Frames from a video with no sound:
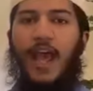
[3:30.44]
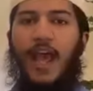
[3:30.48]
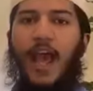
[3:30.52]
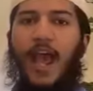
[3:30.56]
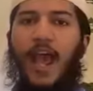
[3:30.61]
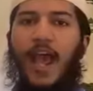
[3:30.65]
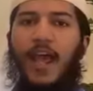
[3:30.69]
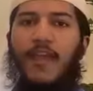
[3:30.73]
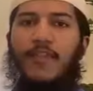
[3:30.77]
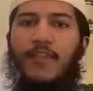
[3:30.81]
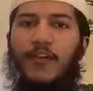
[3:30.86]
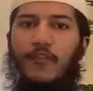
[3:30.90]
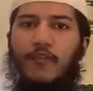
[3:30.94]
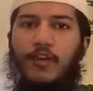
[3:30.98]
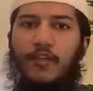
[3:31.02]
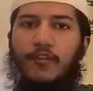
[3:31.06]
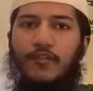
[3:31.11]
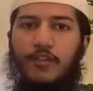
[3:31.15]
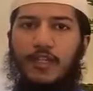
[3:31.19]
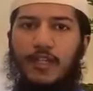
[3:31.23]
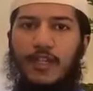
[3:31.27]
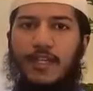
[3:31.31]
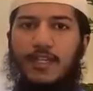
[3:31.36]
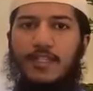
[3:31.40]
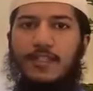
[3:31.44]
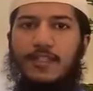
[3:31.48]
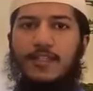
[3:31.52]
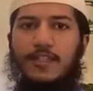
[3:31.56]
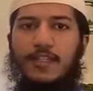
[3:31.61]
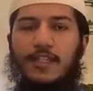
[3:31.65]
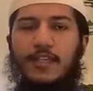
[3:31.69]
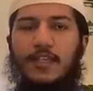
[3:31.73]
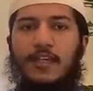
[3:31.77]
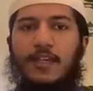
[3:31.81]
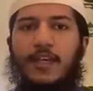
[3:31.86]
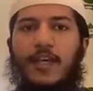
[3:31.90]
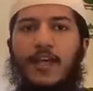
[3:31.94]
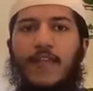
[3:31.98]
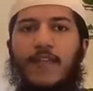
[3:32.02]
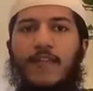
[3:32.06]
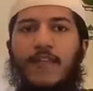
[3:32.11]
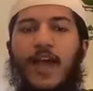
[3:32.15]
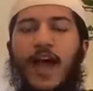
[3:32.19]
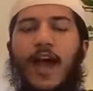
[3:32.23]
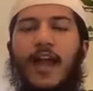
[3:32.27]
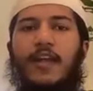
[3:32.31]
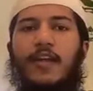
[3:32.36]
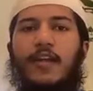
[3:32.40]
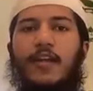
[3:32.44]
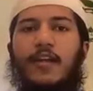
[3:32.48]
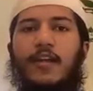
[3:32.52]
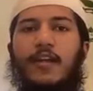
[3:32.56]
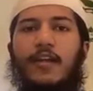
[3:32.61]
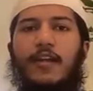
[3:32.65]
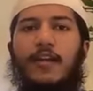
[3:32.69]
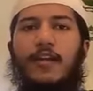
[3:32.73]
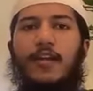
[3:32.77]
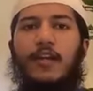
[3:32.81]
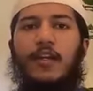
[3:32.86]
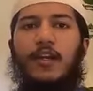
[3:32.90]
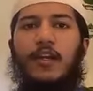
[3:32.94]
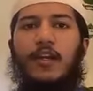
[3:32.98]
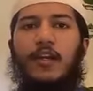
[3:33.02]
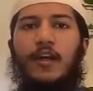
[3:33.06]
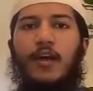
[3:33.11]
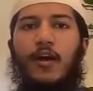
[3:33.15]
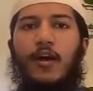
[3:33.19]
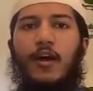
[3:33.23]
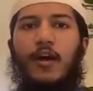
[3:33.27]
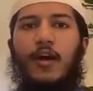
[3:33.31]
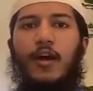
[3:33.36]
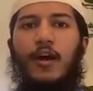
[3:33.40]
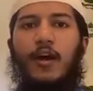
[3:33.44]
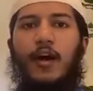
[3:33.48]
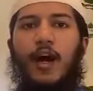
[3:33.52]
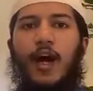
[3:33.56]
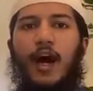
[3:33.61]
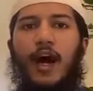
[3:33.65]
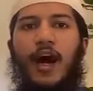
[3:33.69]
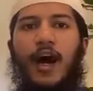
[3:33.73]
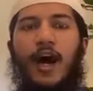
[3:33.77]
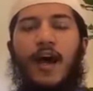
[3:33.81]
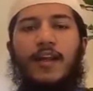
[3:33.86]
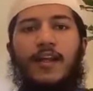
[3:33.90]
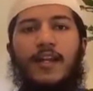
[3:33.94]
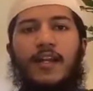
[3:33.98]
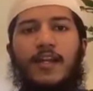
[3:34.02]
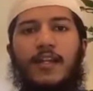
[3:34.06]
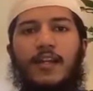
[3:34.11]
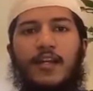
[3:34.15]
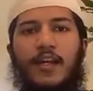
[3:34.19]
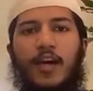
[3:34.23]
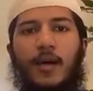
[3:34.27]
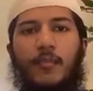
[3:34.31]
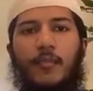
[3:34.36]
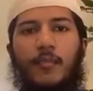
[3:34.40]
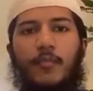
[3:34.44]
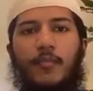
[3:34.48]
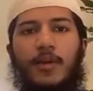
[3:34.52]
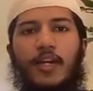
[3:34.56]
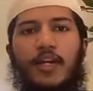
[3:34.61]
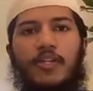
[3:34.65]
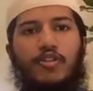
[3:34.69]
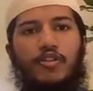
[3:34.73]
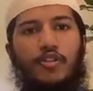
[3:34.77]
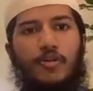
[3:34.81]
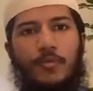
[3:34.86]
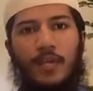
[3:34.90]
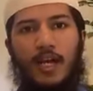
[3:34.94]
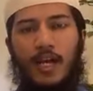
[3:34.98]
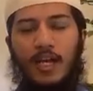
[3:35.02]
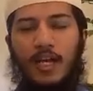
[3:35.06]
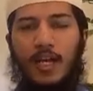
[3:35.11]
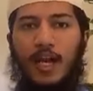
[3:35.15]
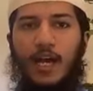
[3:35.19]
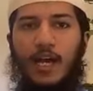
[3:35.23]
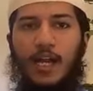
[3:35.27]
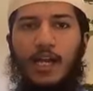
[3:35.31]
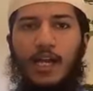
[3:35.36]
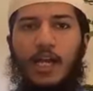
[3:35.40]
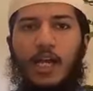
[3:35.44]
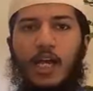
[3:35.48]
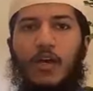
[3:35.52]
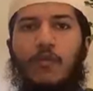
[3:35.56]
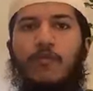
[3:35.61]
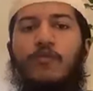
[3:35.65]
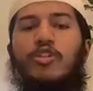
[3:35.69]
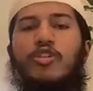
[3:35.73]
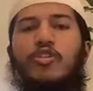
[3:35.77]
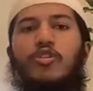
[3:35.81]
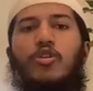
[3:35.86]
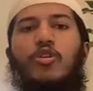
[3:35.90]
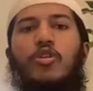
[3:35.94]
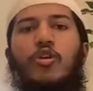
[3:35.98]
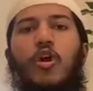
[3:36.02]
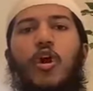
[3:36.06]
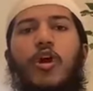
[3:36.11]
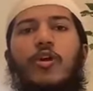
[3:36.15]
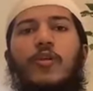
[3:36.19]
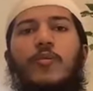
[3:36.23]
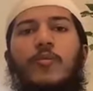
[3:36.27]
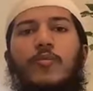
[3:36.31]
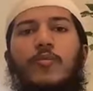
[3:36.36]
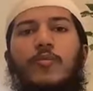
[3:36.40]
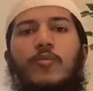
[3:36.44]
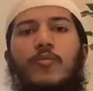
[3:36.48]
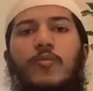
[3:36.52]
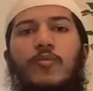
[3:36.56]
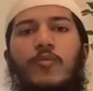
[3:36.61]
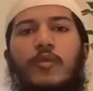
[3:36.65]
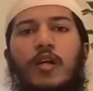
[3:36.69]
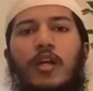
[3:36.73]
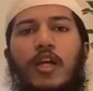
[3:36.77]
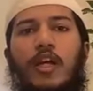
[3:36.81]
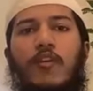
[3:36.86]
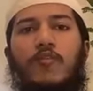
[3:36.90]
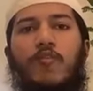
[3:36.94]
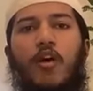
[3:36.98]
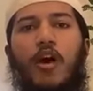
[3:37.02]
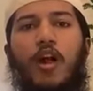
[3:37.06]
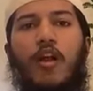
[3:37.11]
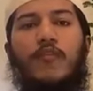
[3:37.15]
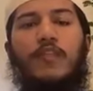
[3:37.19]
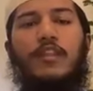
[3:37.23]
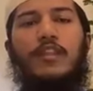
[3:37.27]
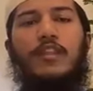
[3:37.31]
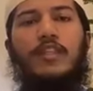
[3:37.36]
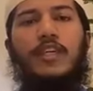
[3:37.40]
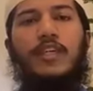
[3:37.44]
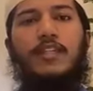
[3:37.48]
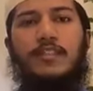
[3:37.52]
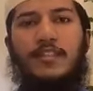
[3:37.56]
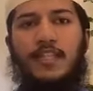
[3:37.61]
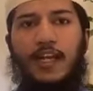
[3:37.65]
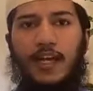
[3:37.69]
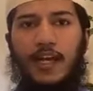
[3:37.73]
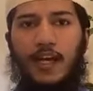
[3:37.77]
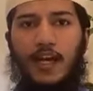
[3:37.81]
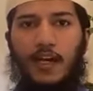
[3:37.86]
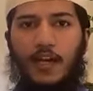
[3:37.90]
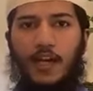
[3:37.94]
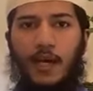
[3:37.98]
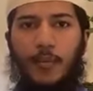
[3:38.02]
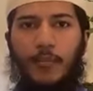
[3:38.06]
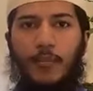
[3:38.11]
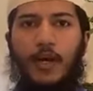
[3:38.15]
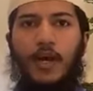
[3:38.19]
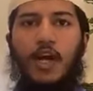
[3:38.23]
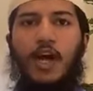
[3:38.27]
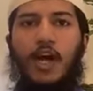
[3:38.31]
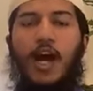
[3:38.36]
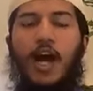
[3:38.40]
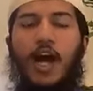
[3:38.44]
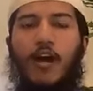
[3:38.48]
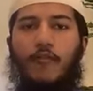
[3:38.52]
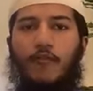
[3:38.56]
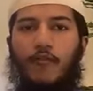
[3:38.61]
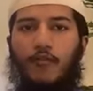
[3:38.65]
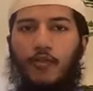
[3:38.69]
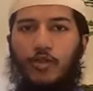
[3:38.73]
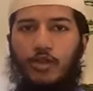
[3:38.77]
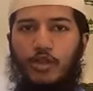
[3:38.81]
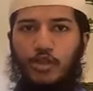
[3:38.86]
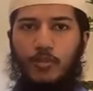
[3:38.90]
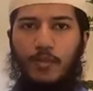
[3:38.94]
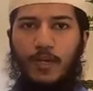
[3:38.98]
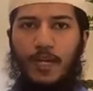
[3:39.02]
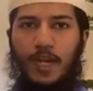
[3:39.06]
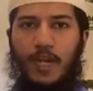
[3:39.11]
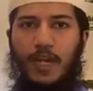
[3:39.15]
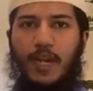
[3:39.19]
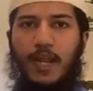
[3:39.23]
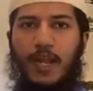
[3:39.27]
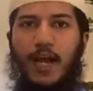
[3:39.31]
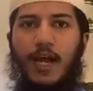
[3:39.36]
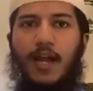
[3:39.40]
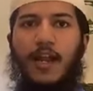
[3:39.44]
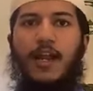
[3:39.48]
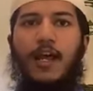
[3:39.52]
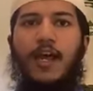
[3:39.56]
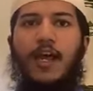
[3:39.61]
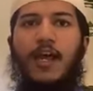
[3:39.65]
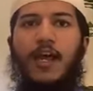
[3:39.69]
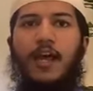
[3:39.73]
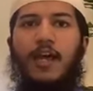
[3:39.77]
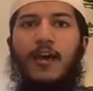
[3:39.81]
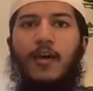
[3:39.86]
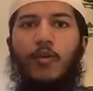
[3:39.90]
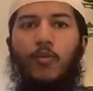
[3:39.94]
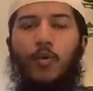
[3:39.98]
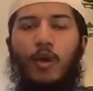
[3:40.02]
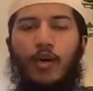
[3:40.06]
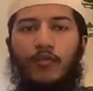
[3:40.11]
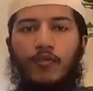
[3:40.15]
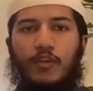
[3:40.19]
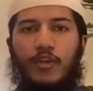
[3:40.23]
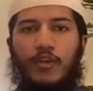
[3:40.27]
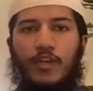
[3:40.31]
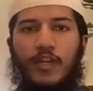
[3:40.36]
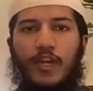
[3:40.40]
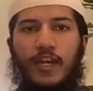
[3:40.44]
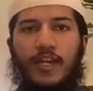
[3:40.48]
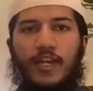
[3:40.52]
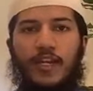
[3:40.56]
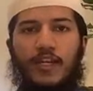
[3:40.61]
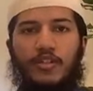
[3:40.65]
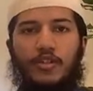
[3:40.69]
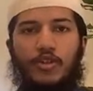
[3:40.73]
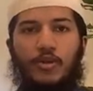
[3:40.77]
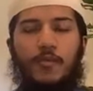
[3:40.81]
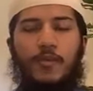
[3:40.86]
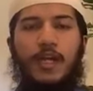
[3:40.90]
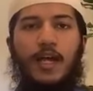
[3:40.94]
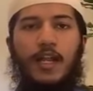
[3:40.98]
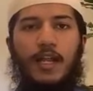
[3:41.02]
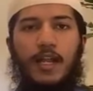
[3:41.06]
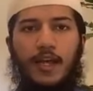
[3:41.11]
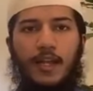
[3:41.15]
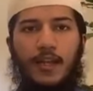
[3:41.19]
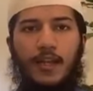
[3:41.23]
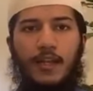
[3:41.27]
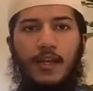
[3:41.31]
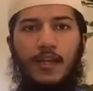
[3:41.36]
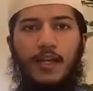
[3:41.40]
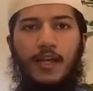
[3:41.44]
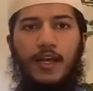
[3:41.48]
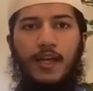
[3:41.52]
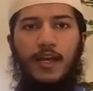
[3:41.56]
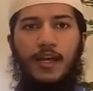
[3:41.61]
And the fifth is that our income, it should be halal. We should not involve in things that are haram. Our food should be halal. What we drink, it should be halal.